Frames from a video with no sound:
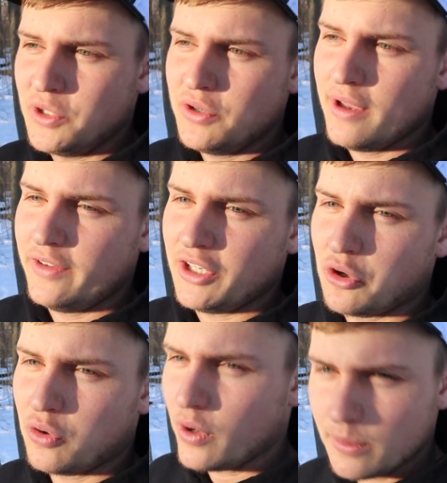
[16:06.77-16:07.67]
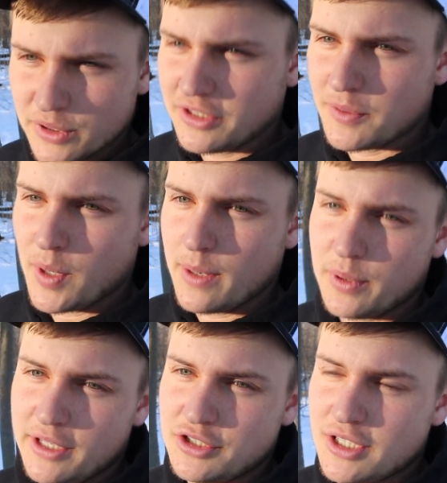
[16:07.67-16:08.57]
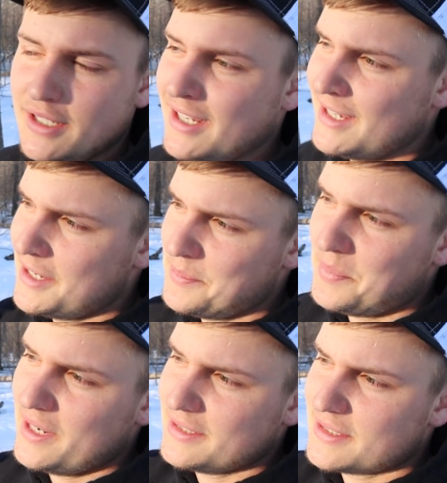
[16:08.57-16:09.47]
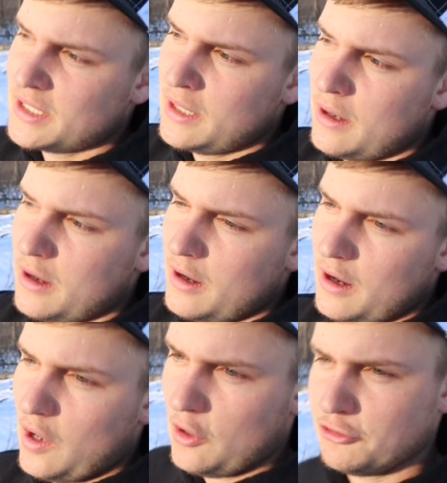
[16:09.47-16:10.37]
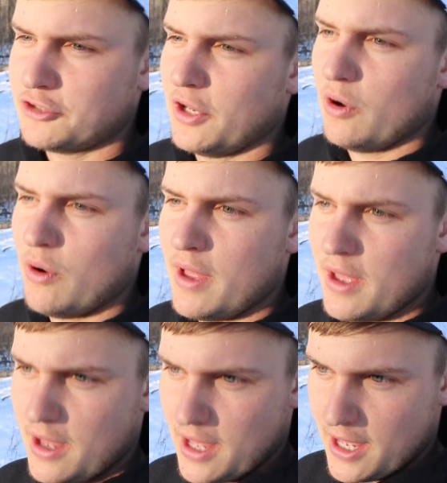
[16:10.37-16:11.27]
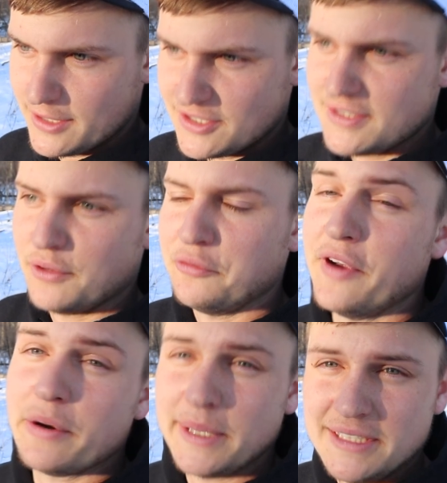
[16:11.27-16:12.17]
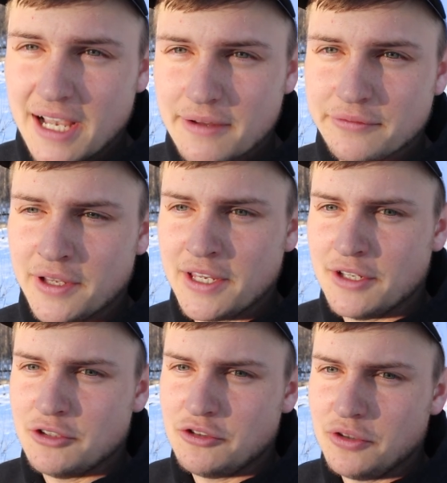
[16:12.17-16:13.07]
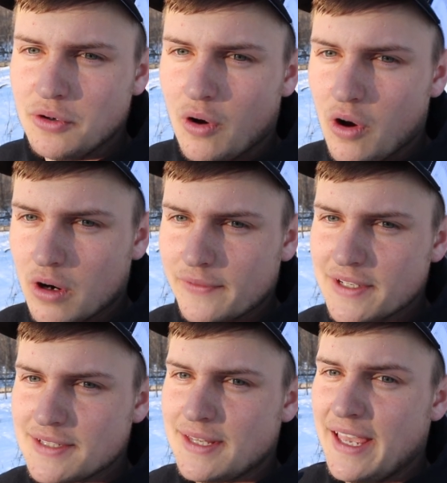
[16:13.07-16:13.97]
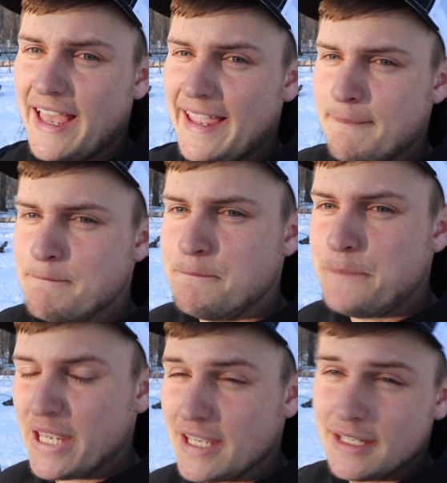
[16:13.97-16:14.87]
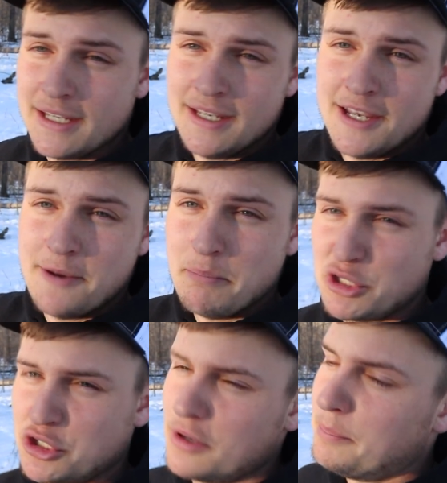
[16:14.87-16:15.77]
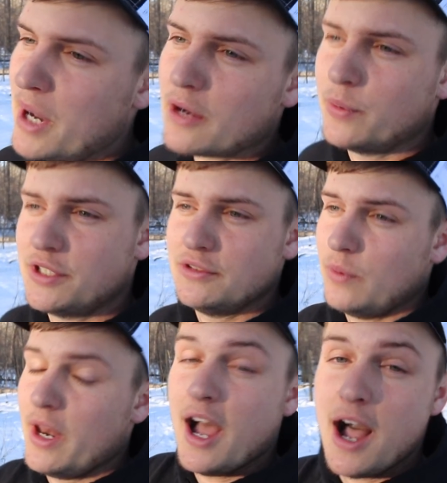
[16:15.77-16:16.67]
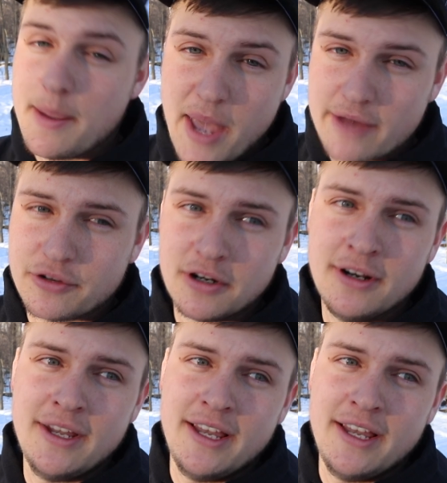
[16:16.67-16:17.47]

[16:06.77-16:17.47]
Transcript: We do have an incredible deer population, but it's also still very tough to harvest a big mature buck, which is what I'm after.